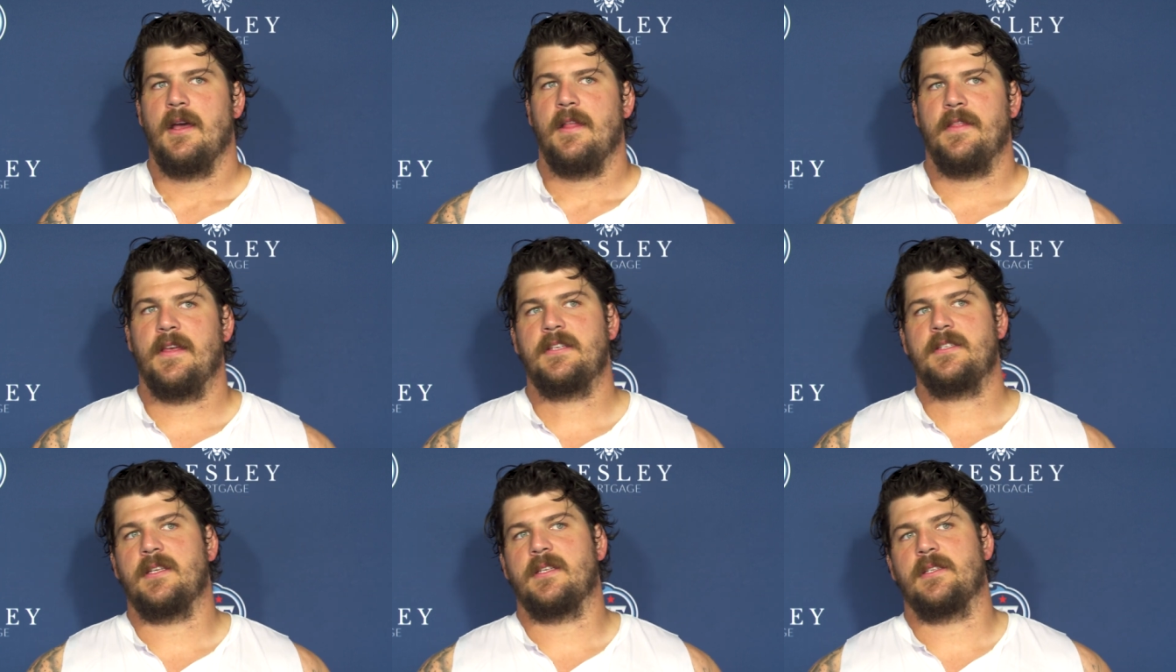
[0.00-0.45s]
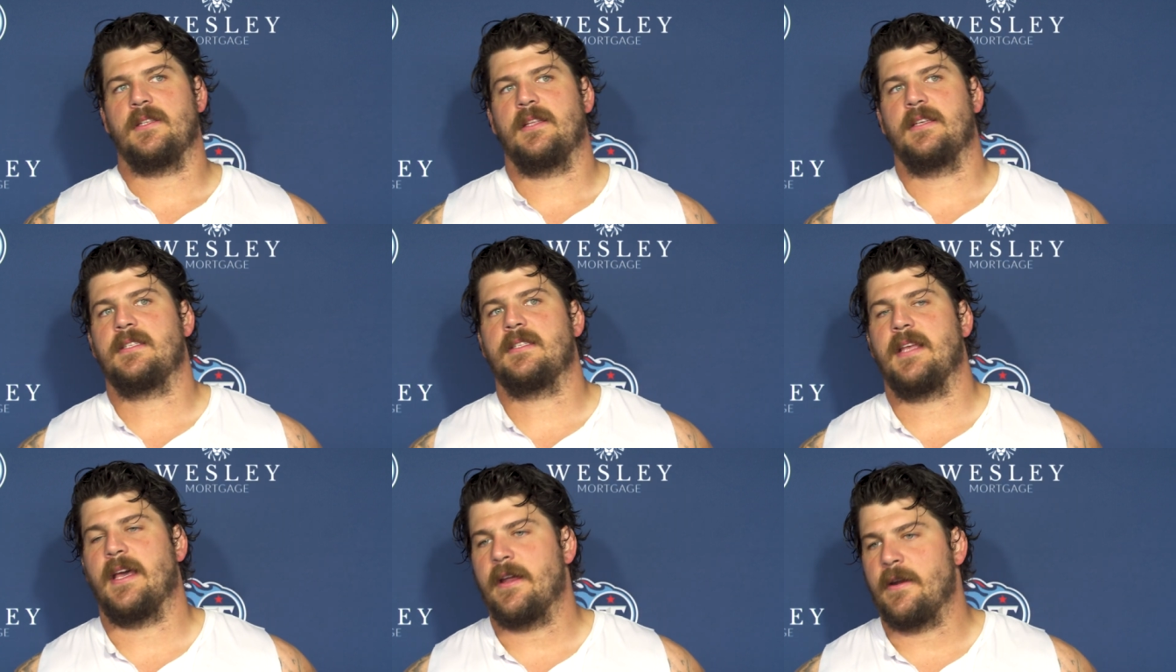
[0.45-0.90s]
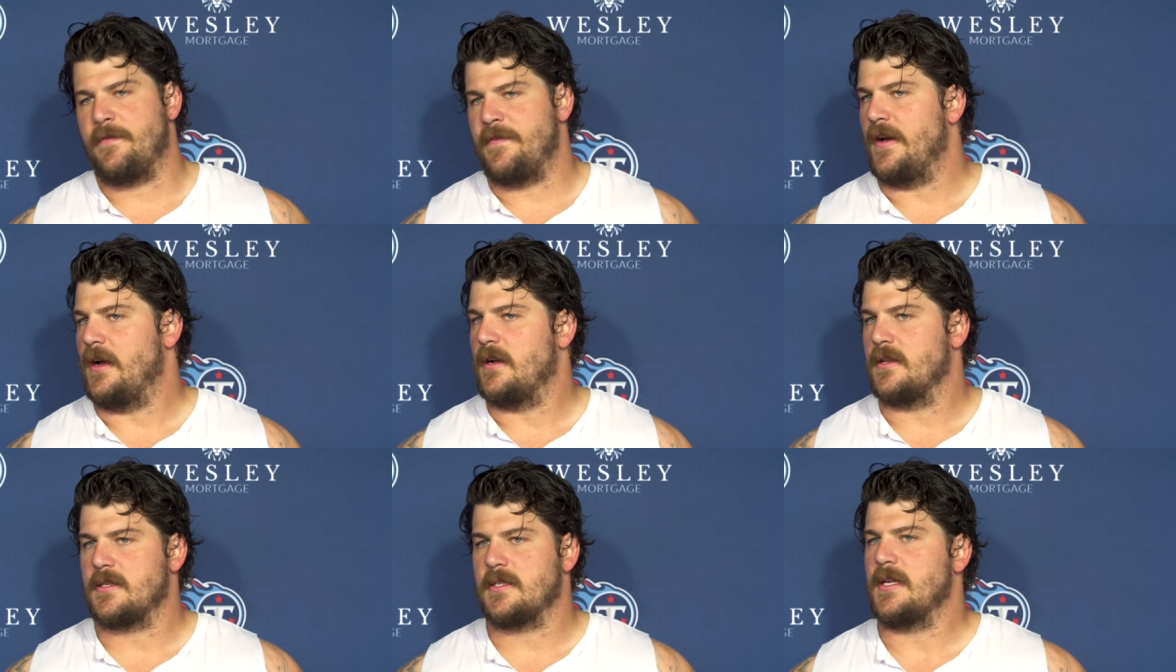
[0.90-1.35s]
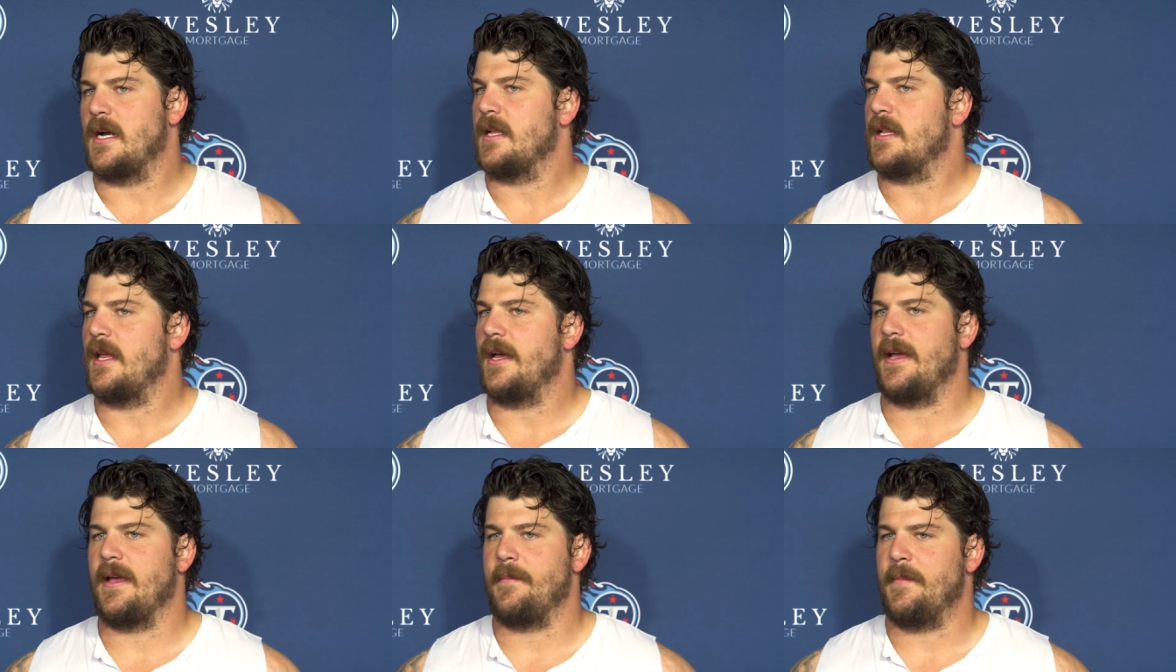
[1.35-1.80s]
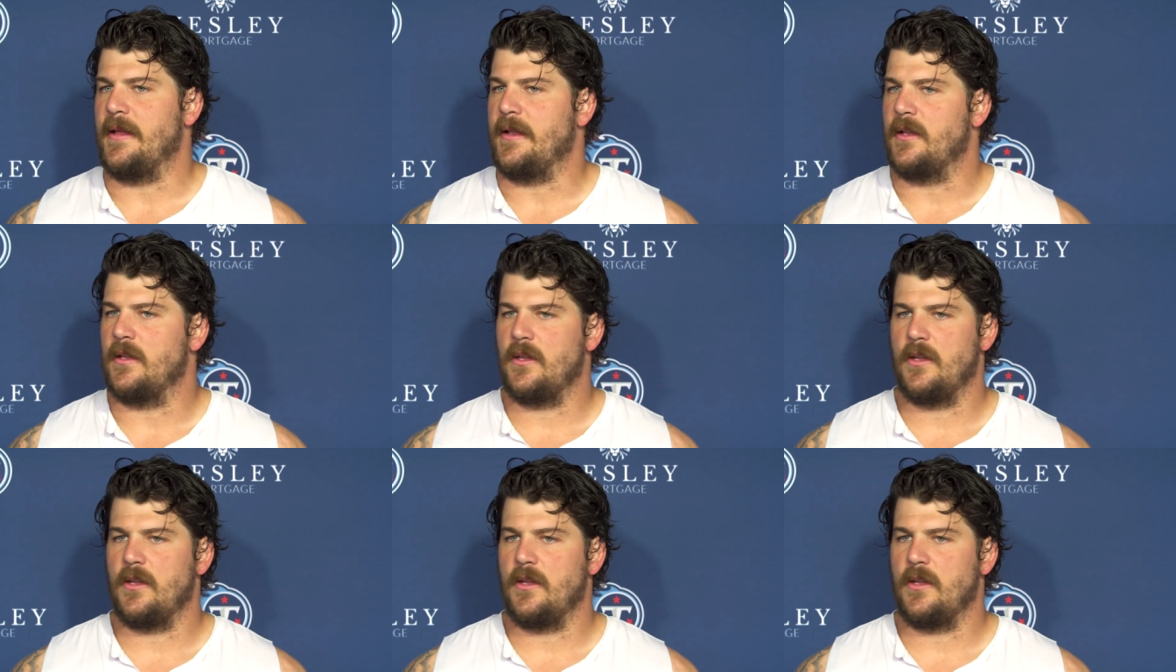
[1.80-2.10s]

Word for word: This is the NFL. It's not like, I mean,